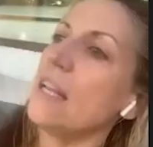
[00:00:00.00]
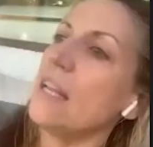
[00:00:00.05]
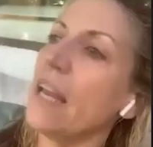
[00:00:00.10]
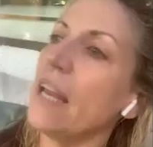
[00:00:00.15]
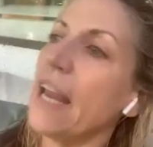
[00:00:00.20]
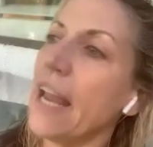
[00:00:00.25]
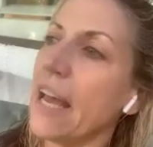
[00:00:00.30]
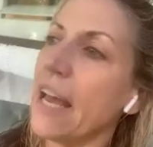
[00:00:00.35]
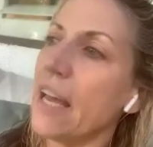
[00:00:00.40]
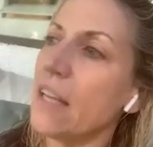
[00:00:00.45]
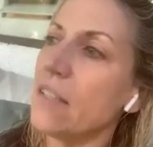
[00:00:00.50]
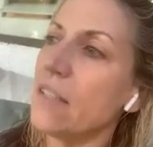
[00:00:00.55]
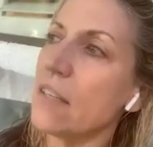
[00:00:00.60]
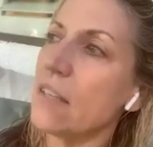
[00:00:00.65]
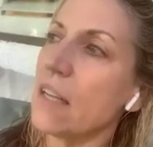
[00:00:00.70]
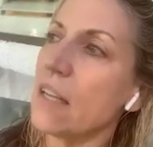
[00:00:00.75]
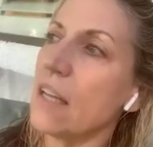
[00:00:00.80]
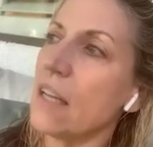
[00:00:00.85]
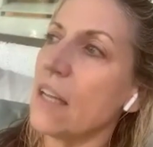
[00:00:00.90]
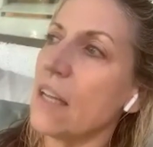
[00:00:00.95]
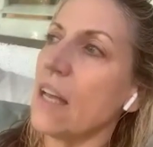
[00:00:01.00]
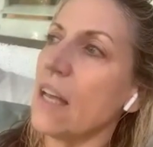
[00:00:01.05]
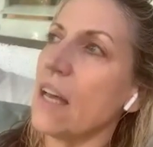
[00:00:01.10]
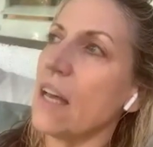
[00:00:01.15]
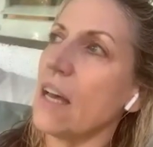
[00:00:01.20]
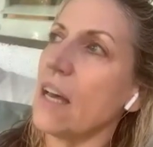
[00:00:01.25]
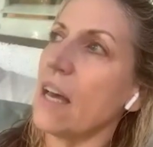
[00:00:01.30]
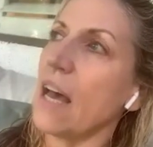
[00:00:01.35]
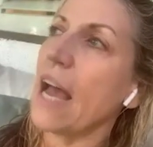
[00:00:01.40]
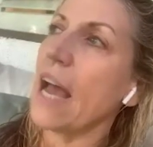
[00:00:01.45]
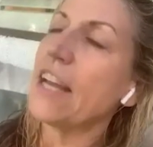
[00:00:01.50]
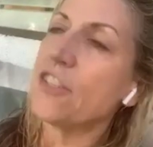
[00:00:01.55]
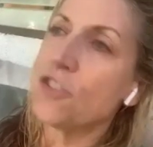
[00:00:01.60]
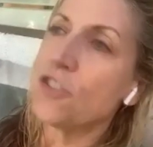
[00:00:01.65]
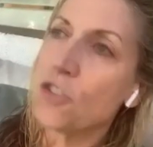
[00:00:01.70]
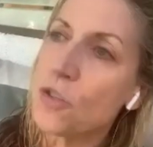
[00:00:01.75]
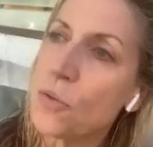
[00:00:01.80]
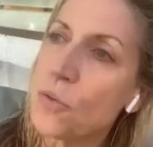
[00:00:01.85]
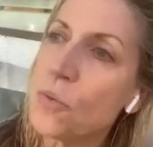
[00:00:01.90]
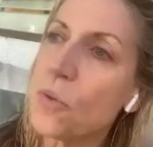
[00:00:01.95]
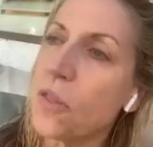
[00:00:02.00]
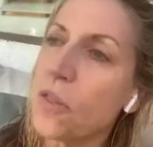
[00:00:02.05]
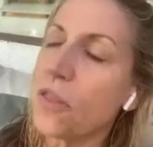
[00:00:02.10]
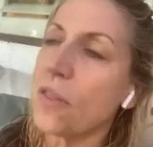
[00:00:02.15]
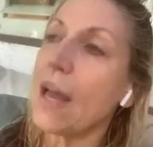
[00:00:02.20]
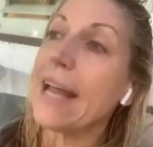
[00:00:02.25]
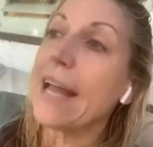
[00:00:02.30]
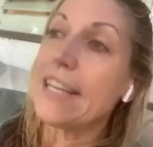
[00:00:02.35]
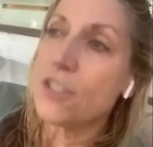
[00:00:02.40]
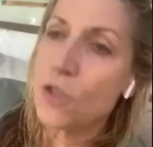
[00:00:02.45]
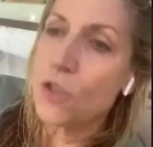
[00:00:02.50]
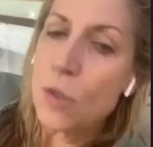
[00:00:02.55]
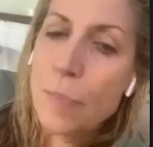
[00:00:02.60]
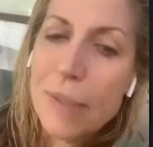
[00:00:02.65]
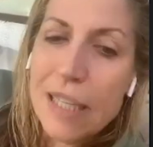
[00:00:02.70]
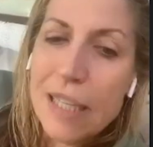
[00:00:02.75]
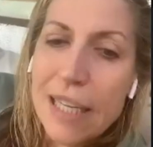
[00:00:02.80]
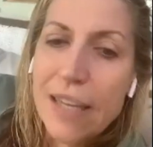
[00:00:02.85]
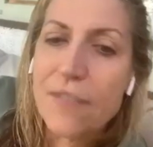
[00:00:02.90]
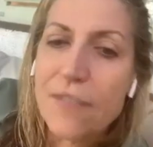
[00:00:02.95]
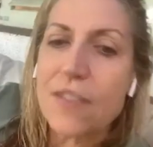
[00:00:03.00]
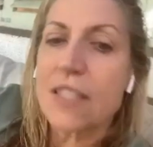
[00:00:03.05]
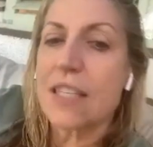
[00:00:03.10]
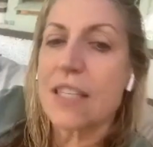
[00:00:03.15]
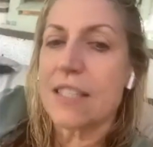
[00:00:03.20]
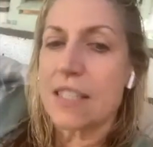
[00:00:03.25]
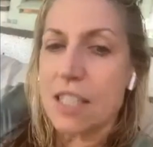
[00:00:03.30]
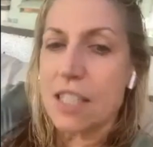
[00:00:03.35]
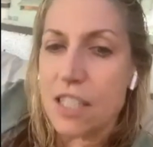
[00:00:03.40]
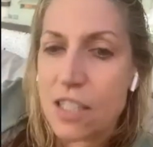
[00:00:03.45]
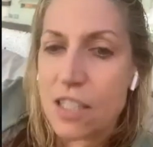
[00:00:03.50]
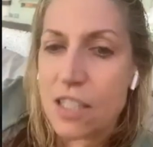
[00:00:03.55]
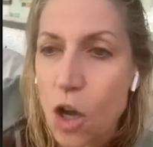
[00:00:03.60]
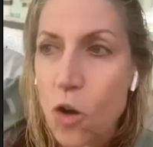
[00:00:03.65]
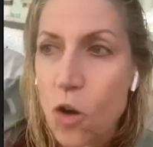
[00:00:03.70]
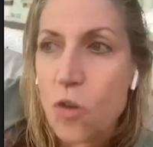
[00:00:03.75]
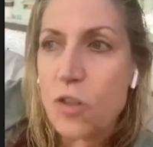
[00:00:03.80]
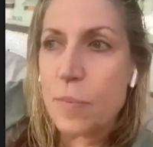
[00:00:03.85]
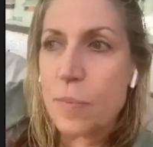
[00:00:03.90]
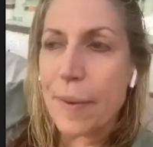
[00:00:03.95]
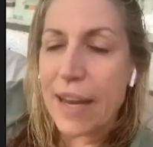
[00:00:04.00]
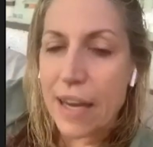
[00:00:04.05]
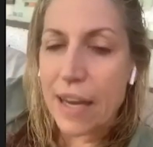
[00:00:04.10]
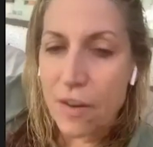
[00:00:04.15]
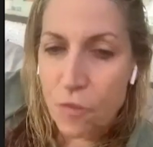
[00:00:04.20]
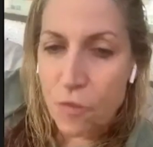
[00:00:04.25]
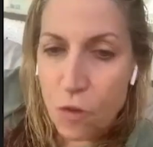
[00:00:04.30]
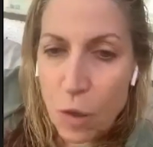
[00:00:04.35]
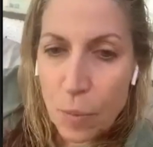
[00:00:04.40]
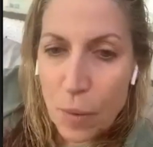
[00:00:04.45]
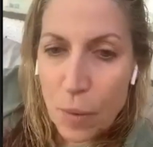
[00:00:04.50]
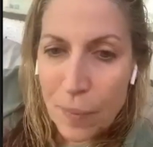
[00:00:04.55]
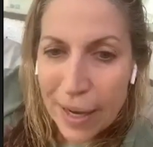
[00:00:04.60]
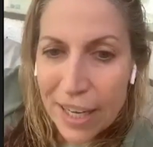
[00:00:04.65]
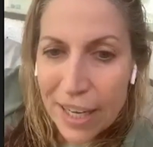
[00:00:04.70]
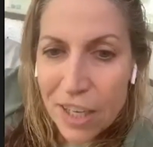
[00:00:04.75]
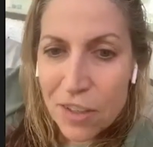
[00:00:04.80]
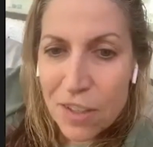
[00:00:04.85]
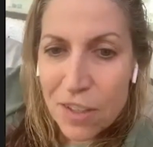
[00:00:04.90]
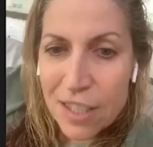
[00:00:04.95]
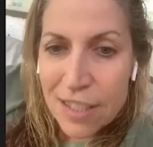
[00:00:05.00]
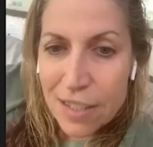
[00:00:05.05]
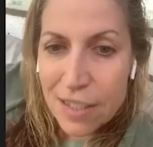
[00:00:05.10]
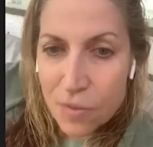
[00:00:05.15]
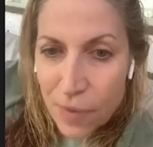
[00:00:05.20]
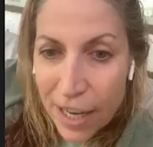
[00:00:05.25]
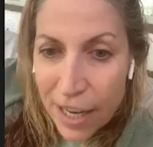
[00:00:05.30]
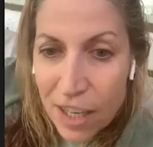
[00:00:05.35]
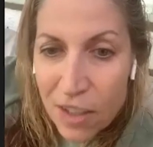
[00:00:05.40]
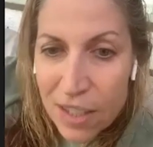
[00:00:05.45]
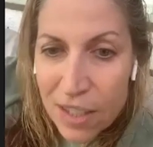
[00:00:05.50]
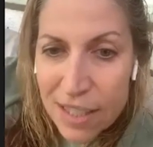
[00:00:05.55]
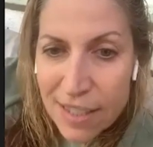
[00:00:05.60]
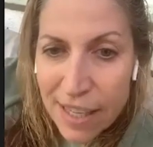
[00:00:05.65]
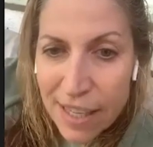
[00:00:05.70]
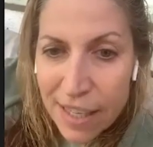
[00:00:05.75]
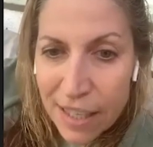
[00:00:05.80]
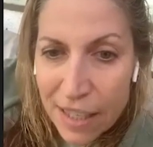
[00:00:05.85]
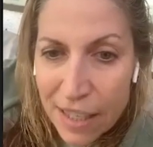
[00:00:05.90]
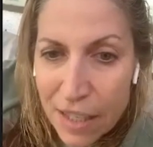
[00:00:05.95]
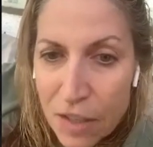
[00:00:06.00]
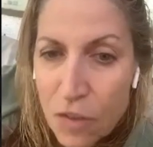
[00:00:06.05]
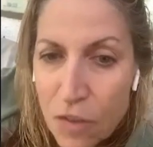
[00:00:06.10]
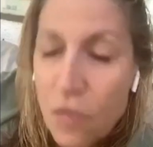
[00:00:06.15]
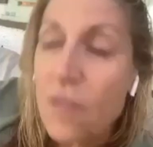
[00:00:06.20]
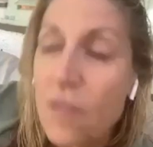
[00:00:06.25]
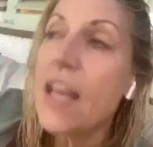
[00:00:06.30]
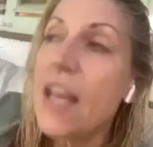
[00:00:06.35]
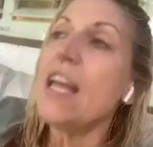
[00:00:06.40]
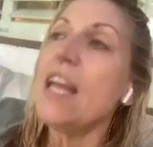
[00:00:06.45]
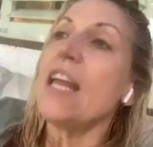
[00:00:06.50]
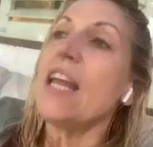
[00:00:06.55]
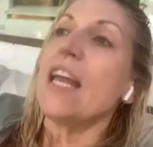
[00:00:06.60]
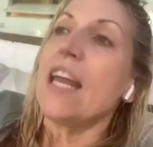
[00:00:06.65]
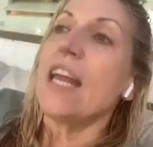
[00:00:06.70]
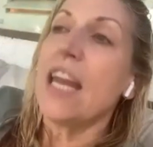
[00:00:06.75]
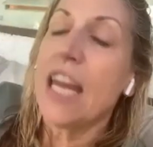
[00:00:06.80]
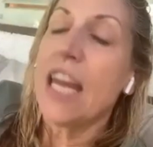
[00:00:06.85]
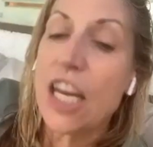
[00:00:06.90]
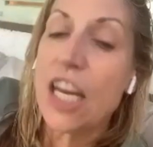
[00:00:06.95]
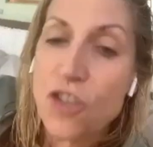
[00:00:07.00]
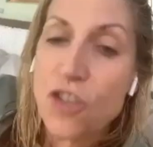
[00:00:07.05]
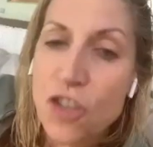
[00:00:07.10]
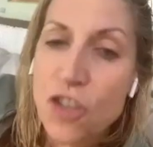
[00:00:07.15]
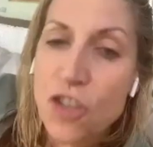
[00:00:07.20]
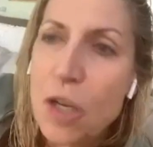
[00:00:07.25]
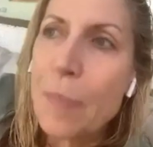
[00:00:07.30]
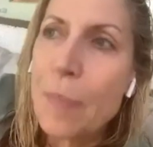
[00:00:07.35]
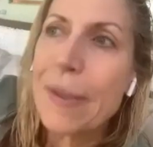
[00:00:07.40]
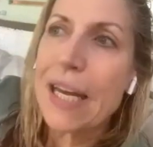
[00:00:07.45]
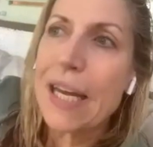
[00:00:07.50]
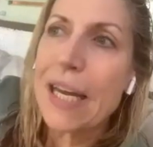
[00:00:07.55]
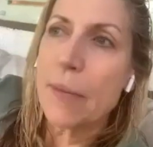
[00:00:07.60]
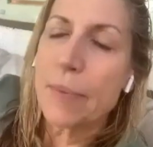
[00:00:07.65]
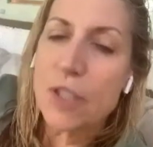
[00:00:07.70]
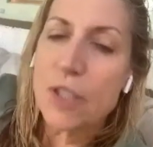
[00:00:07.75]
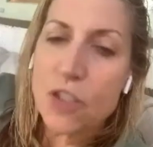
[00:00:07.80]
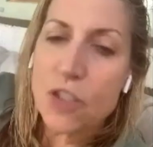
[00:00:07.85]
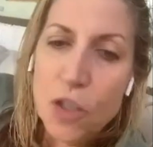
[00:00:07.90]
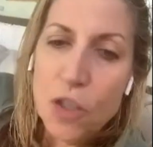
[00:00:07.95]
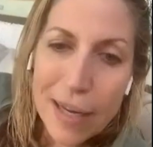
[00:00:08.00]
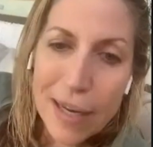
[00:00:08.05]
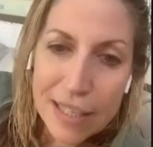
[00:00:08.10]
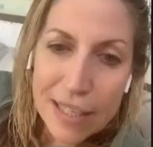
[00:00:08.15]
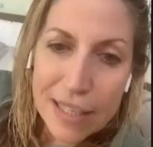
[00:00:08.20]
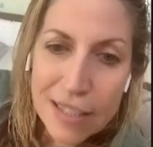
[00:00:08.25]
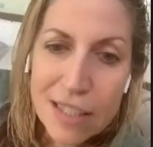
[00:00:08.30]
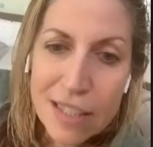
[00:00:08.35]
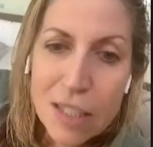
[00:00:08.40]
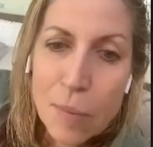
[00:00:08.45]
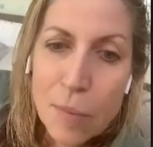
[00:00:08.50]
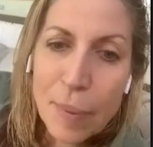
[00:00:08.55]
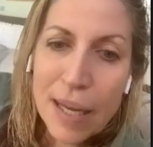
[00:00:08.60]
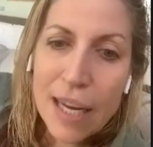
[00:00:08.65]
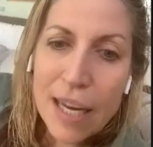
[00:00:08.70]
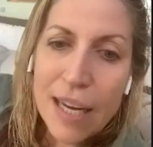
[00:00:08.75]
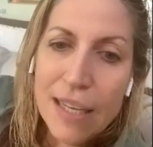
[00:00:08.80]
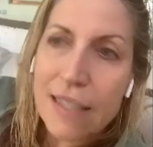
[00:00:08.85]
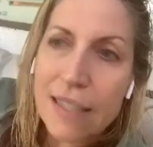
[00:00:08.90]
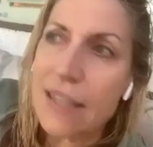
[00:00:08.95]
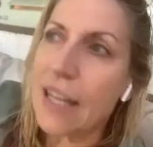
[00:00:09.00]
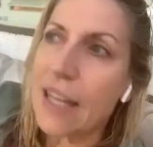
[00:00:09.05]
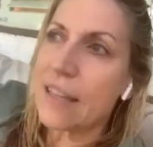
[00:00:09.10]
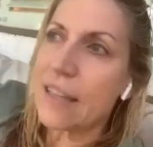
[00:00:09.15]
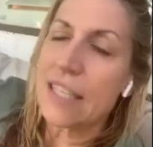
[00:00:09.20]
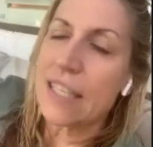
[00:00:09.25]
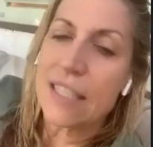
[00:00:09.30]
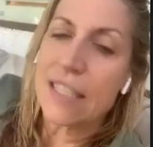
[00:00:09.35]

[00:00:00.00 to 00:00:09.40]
I do believe, since it's owned by a former record executive, he should have been able to anticipate that